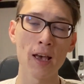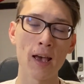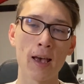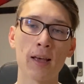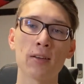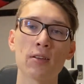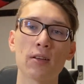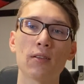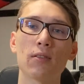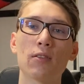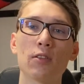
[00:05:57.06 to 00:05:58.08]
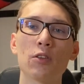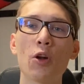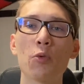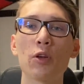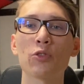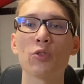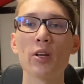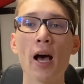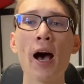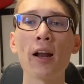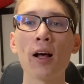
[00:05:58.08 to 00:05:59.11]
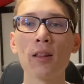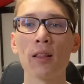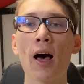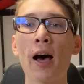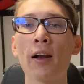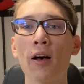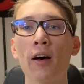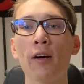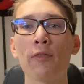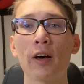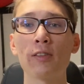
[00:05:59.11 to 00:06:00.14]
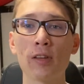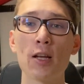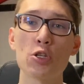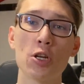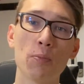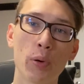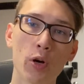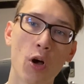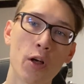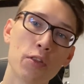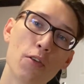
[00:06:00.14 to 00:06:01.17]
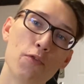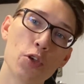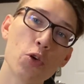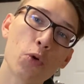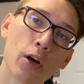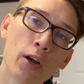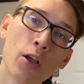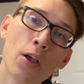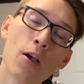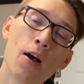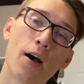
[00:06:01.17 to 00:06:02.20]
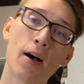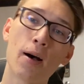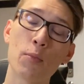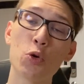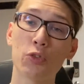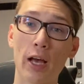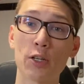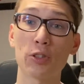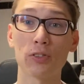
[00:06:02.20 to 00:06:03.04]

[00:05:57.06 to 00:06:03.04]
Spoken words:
And you know, there's not a lot of attention put on the viewer who's actually